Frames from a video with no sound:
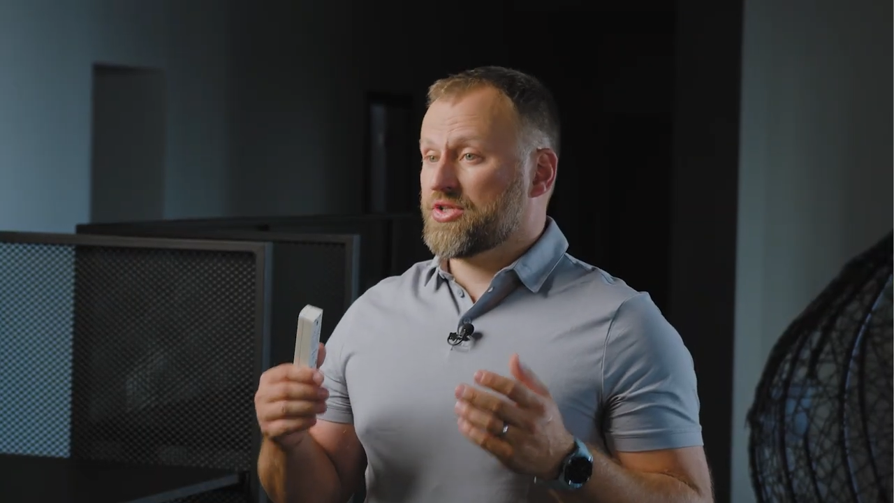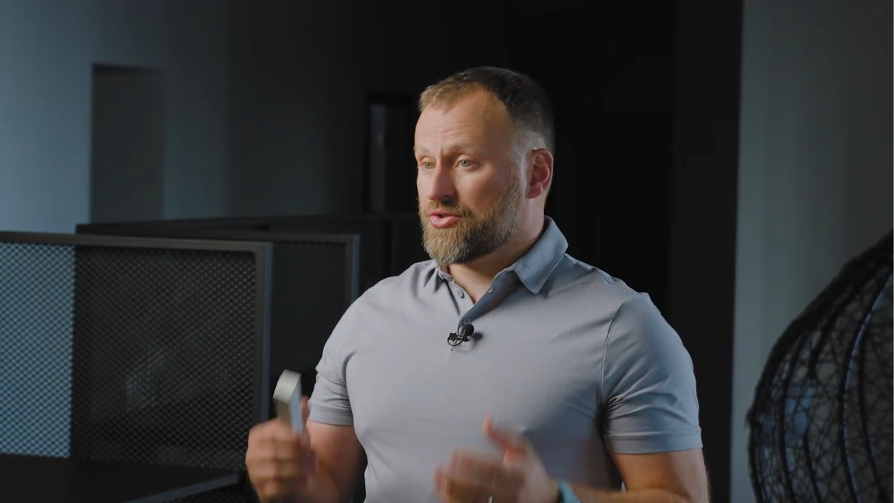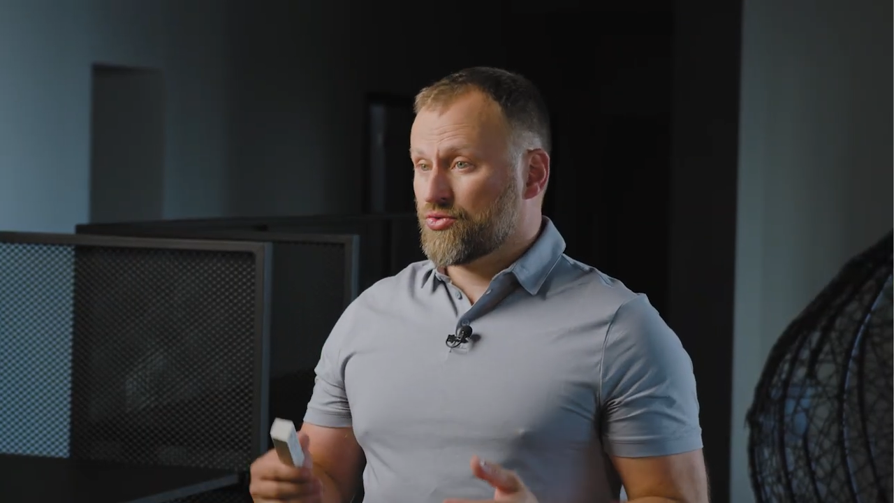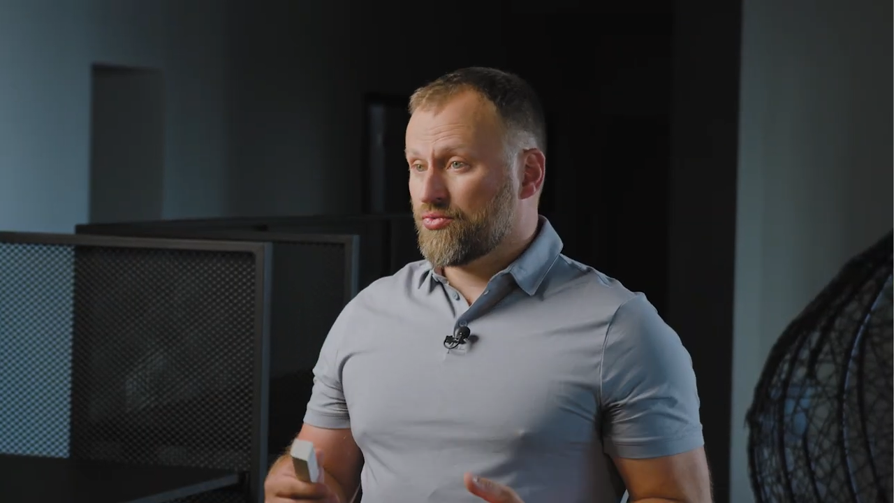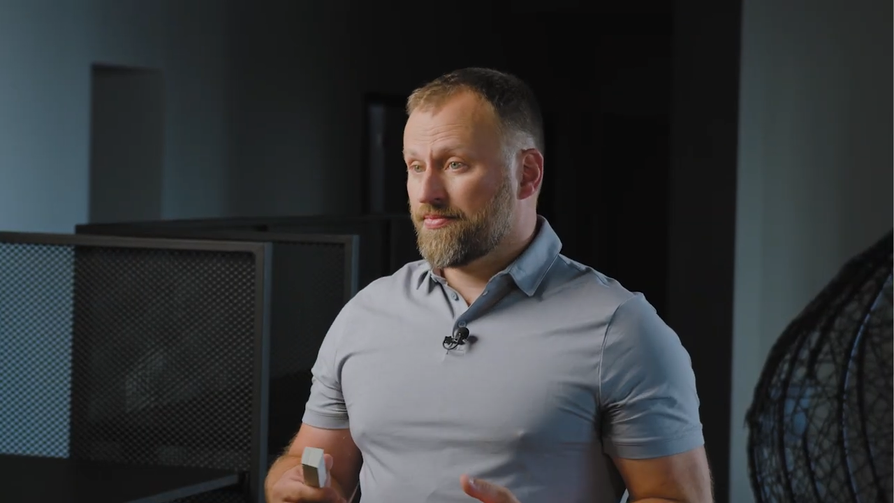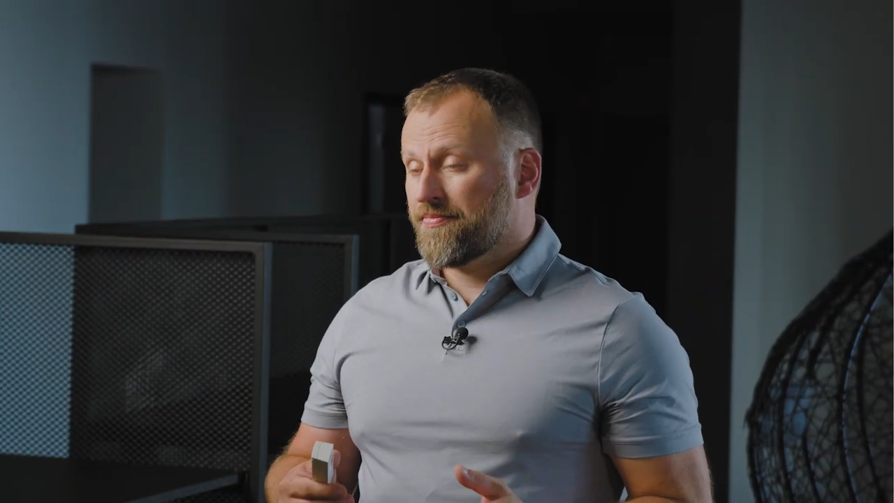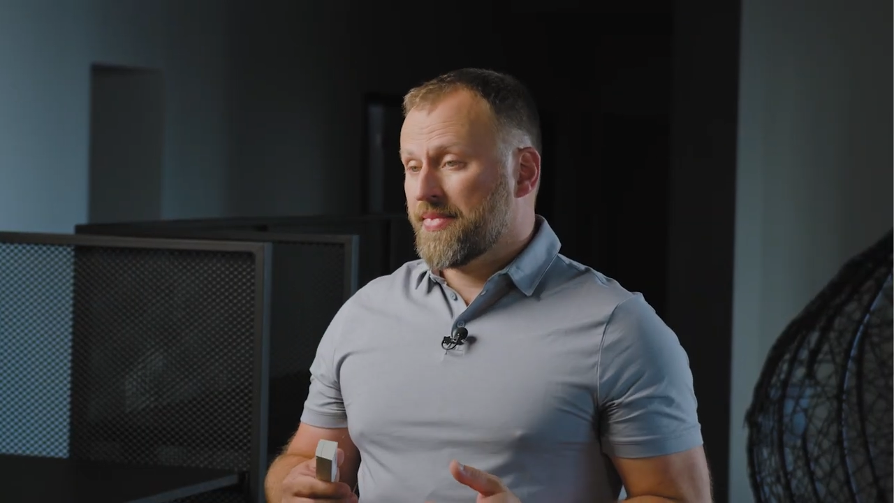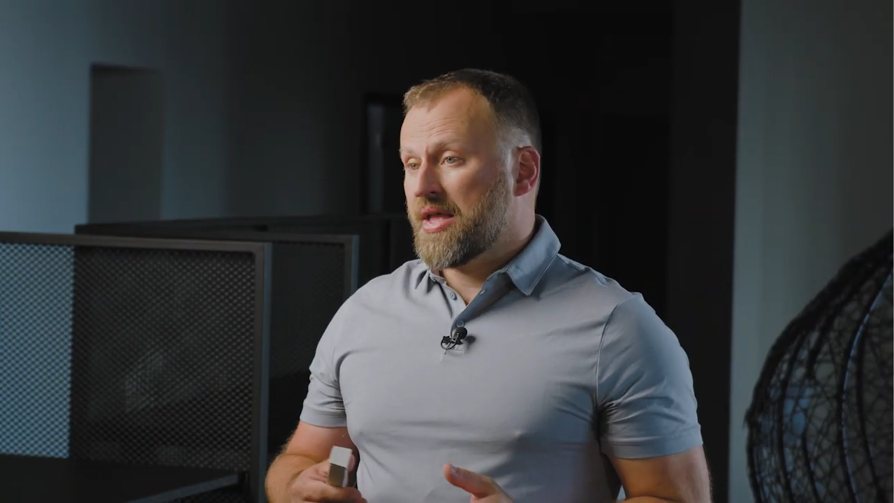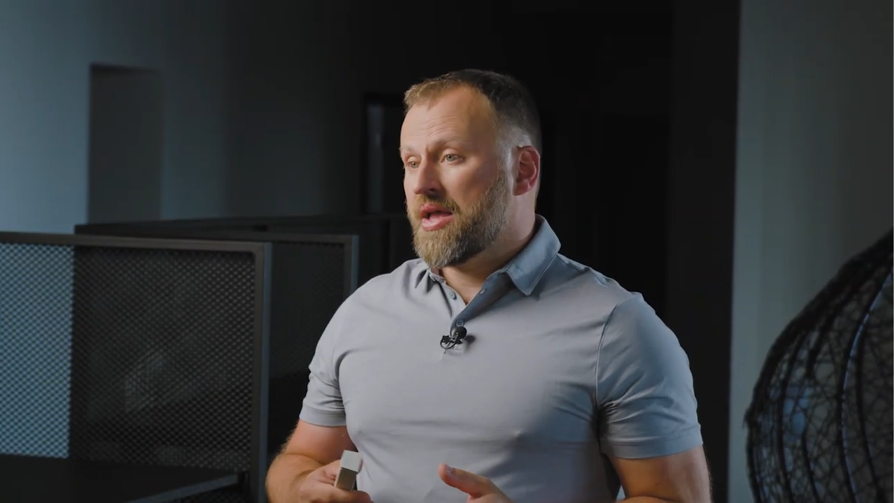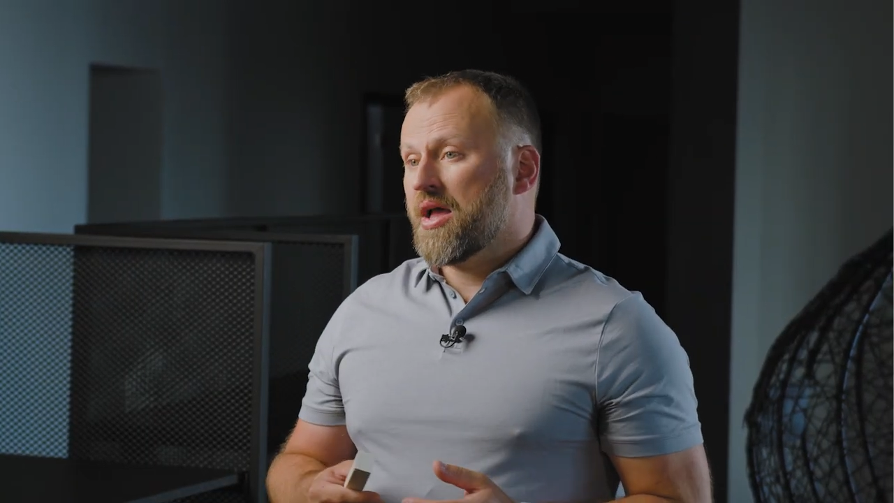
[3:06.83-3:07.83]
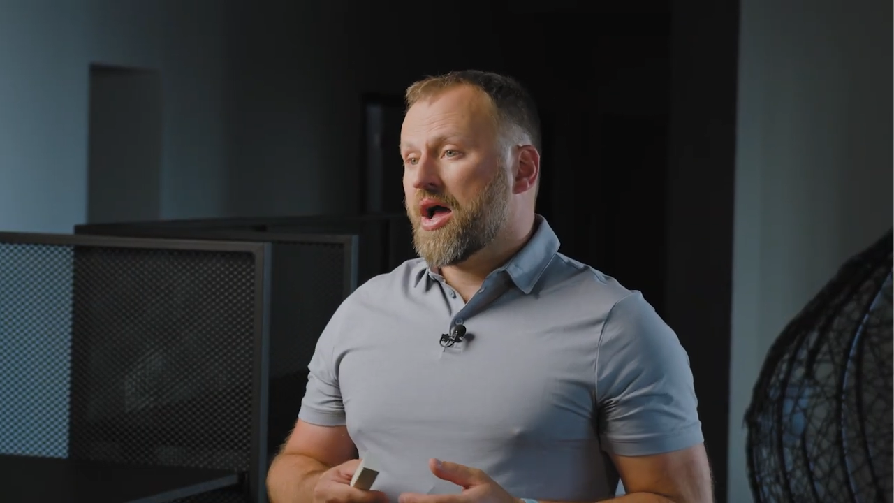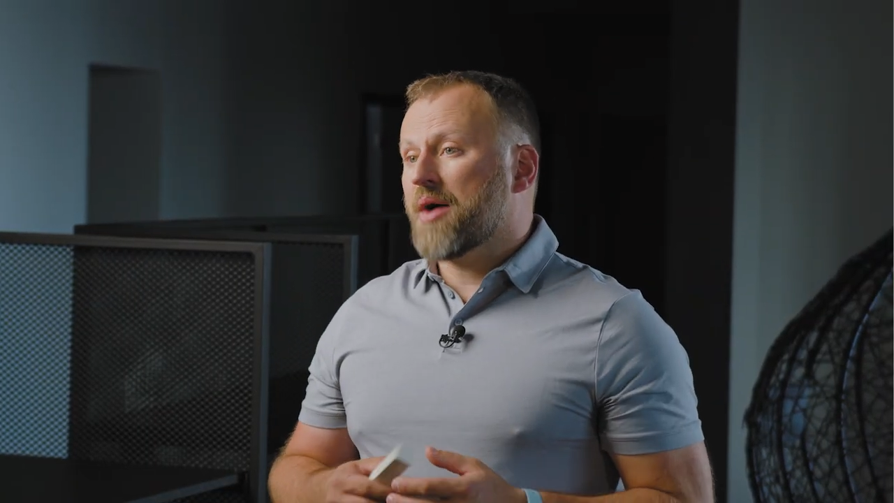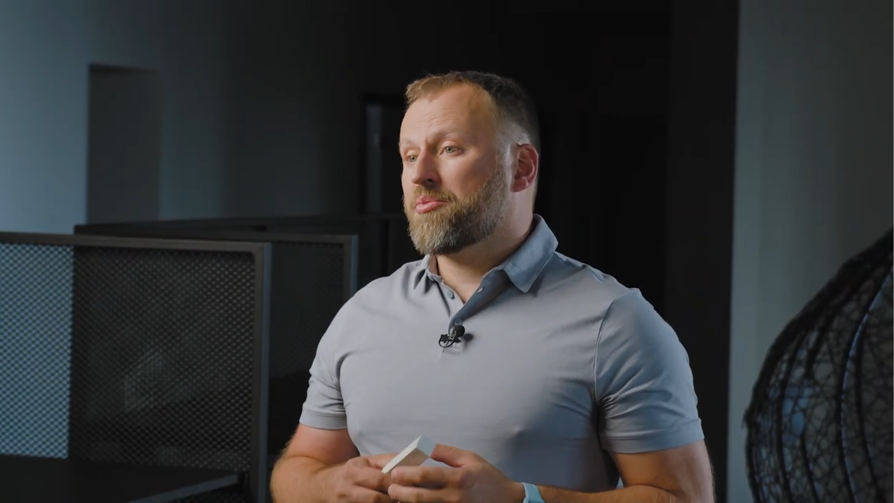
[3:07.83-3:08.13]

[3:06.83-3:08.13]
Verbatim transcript: must be taken into